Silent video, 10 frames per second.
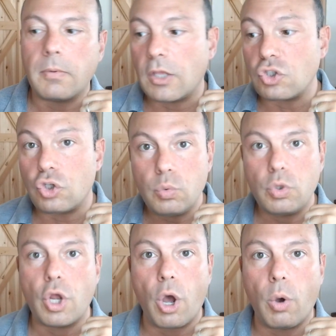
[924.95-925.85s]
Because you
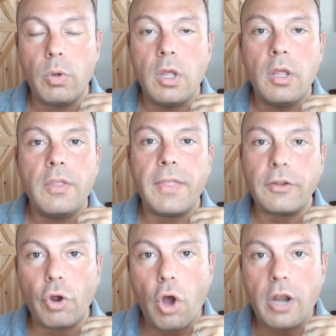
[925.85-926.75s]
know that
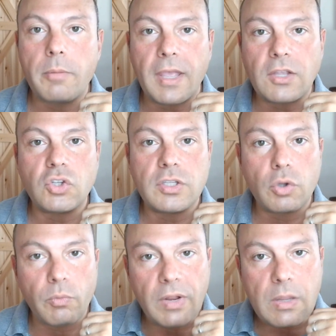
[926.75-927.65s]
your automations
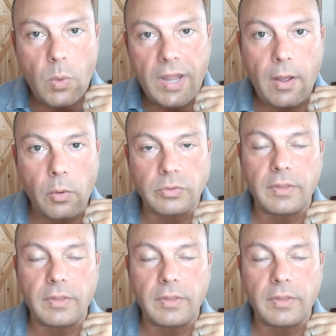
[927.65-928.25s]
already went out.